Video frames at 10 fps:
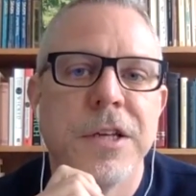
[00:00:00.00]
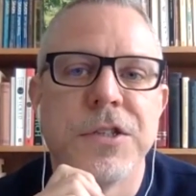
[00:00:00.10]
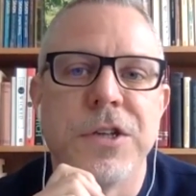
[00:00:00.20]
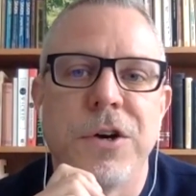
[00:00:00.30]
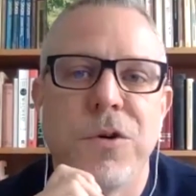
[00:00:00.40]

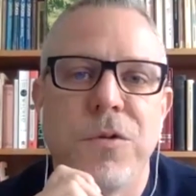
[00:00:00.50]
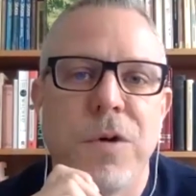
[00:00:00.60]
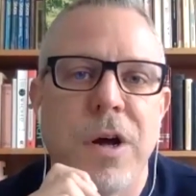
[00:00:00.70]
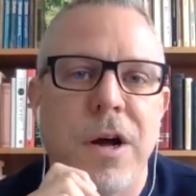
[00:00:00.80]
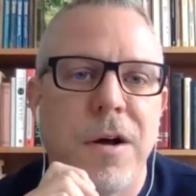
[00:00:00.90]

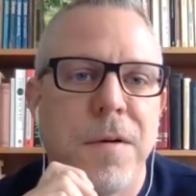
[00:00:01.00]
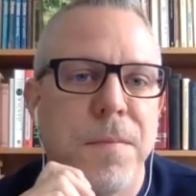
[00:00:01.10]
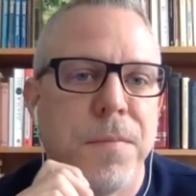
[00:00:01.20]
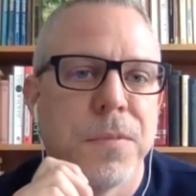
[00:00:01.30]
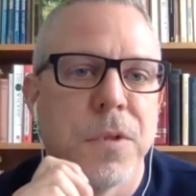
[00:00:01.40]
So
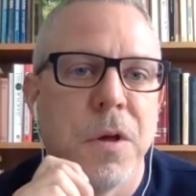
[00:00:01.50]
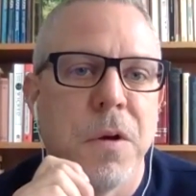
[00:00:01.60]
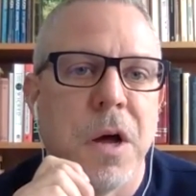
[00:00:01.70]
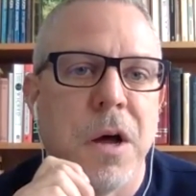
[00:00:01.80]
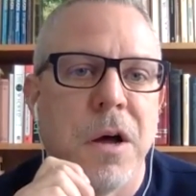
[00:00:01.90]

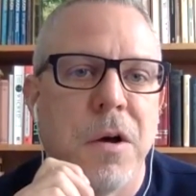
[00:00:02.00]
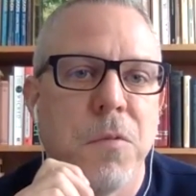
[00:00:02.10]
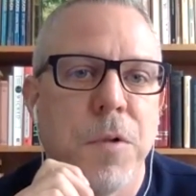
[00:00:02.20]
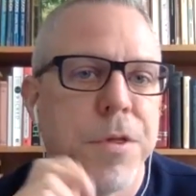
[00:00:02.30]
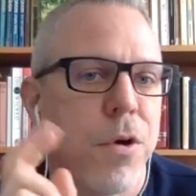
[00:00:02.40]

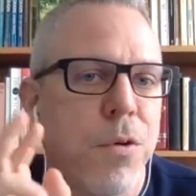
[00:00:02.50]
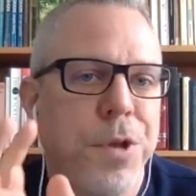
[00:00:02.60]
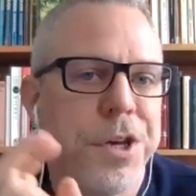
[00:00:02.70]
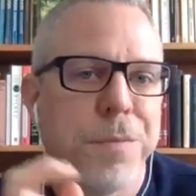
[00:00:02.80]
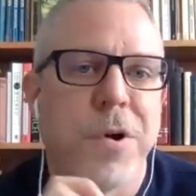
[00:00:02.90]
we're the
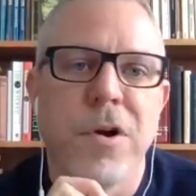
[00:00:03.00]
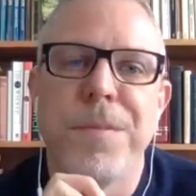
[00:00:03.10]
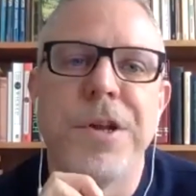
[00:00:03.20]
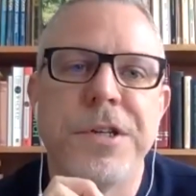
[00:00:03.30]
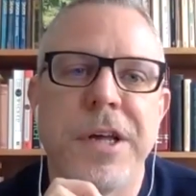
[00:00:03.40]
only
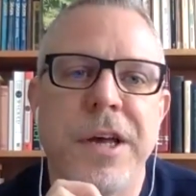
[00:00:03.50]
department